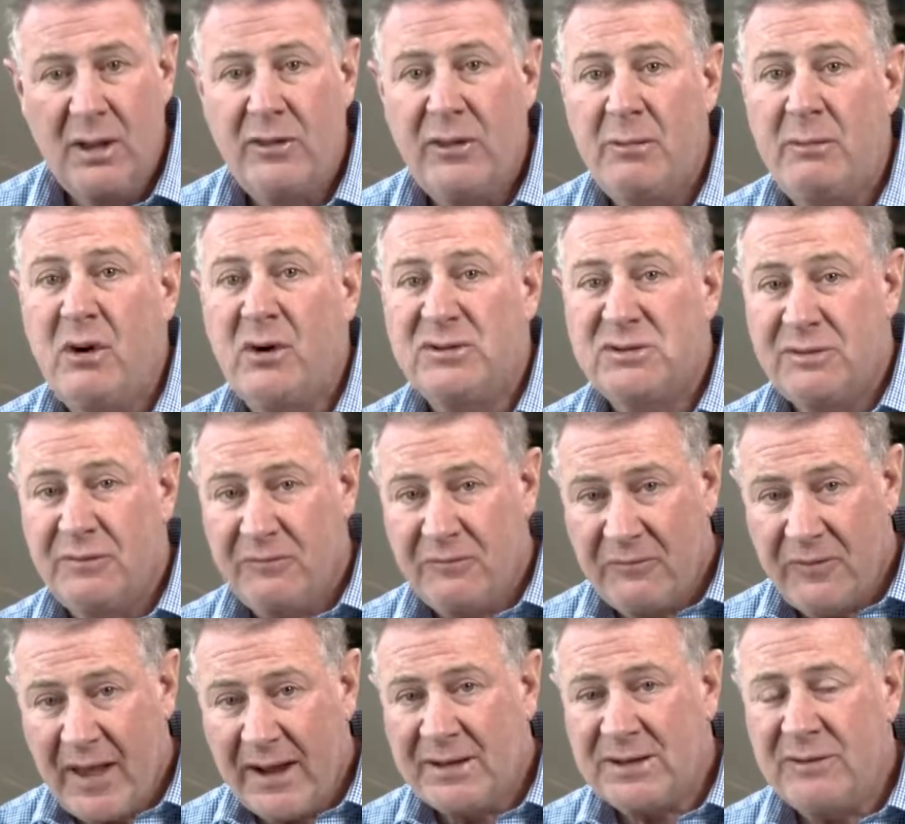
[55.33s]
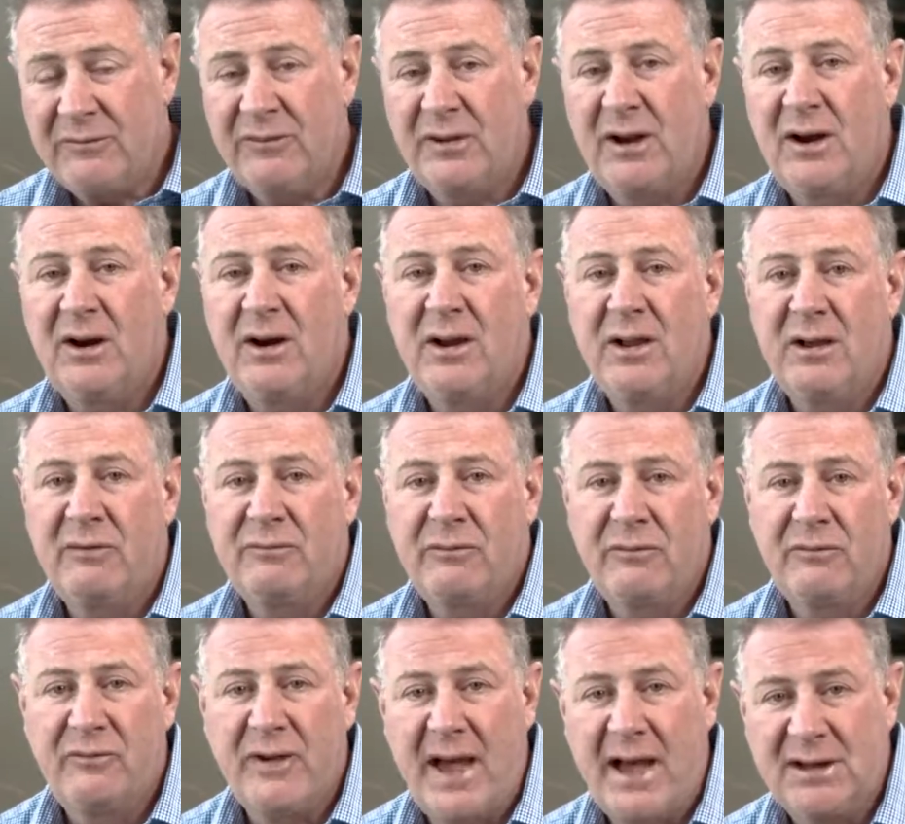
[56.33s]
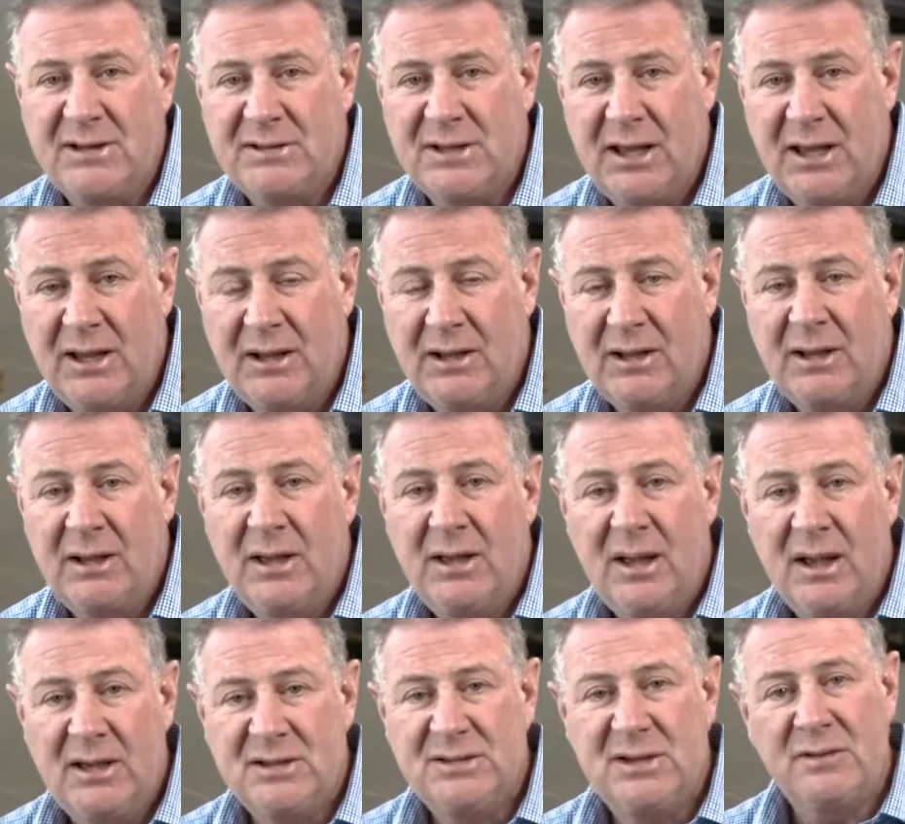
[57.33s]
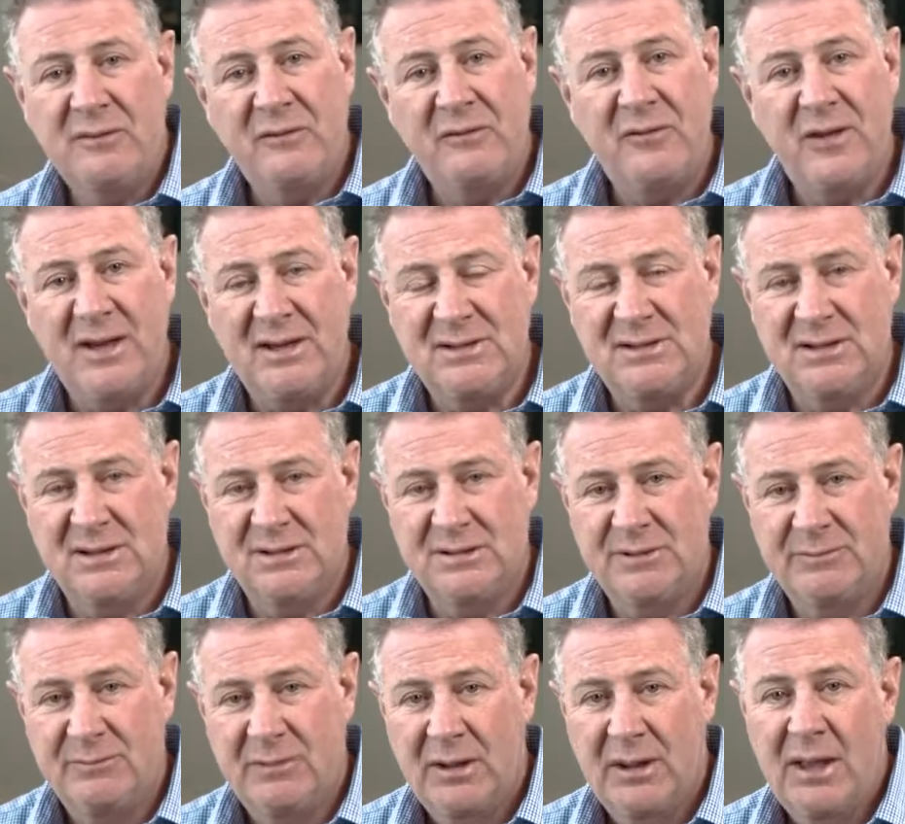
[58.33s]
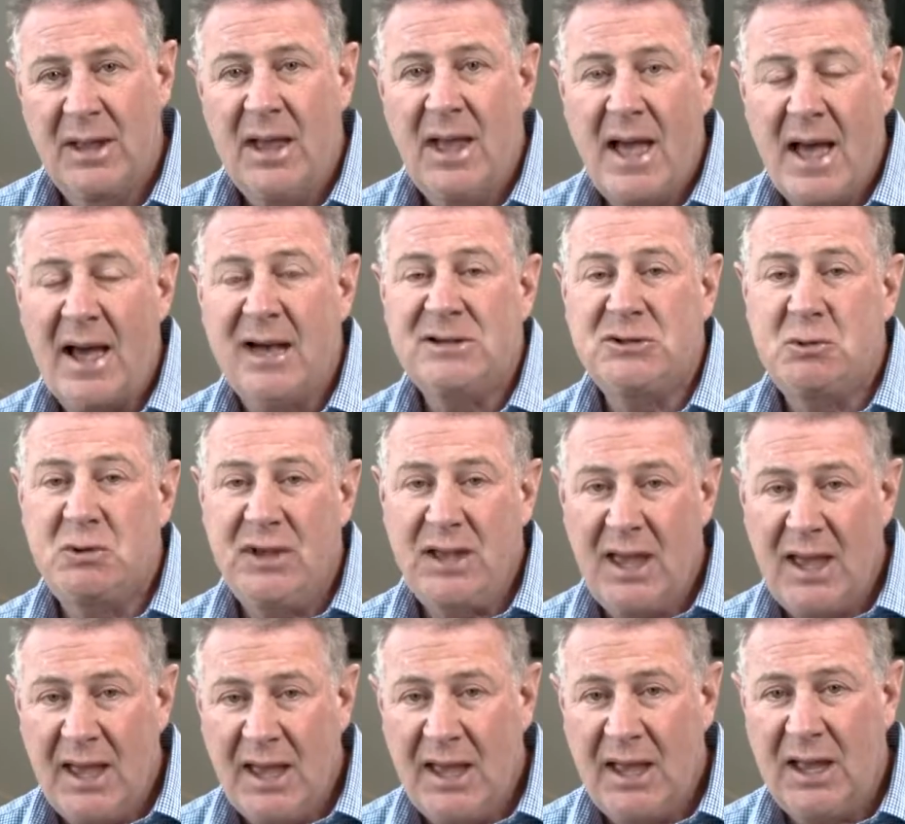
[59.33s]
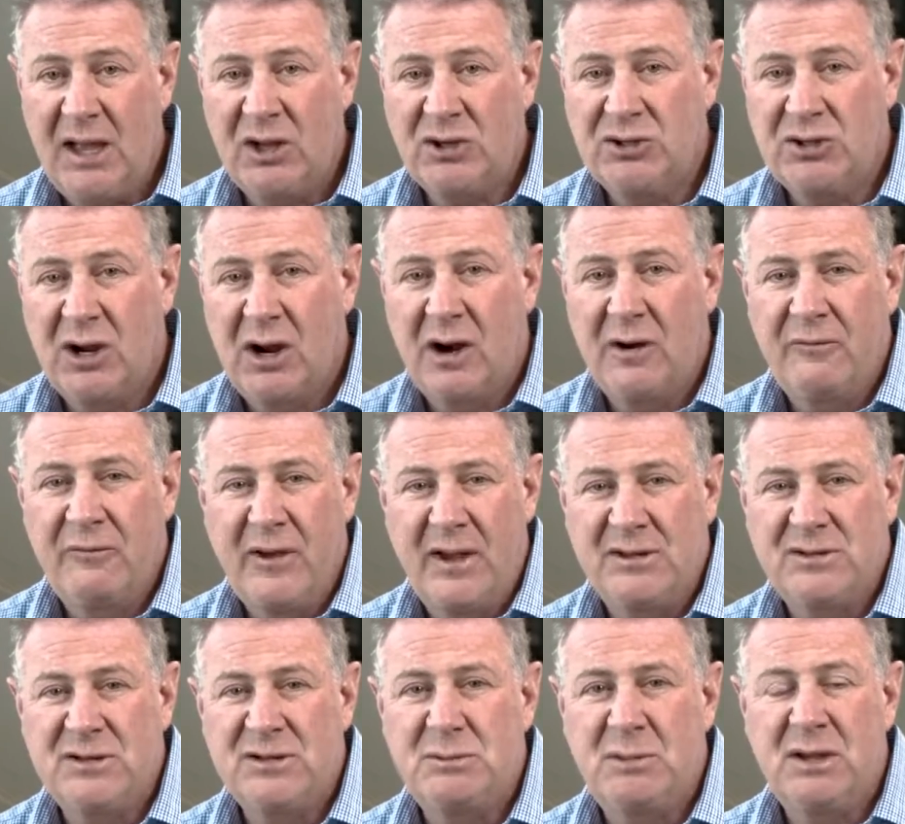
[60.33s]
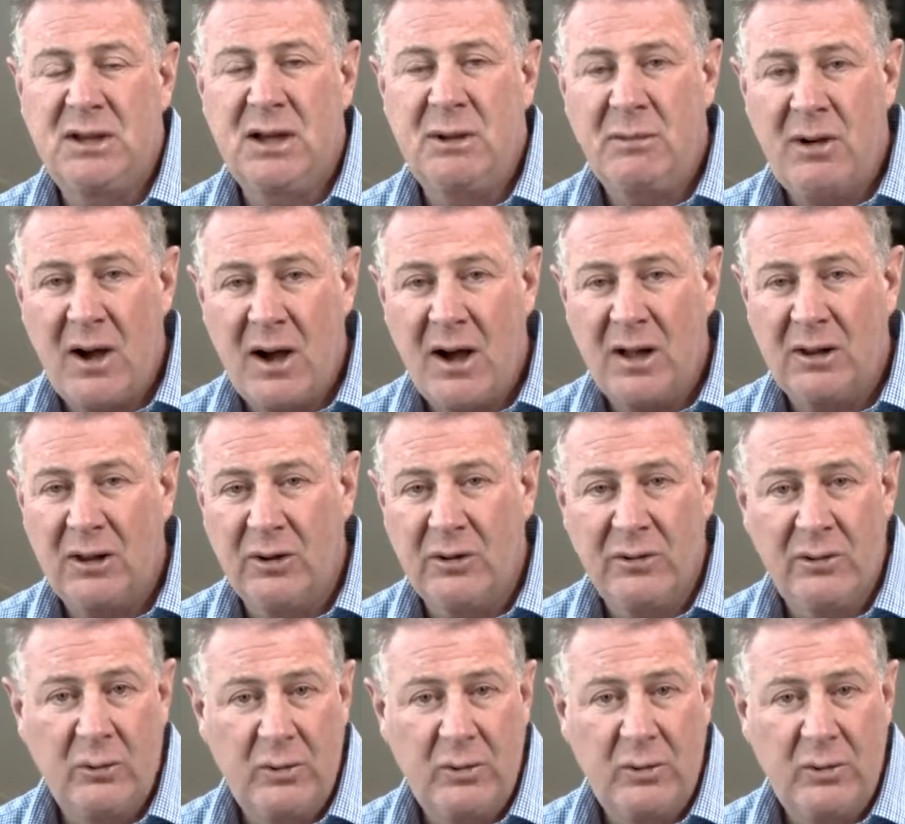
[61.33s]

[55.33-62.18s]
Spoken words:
The most effective area for fat take is in faces. As we age, our faces become hollow.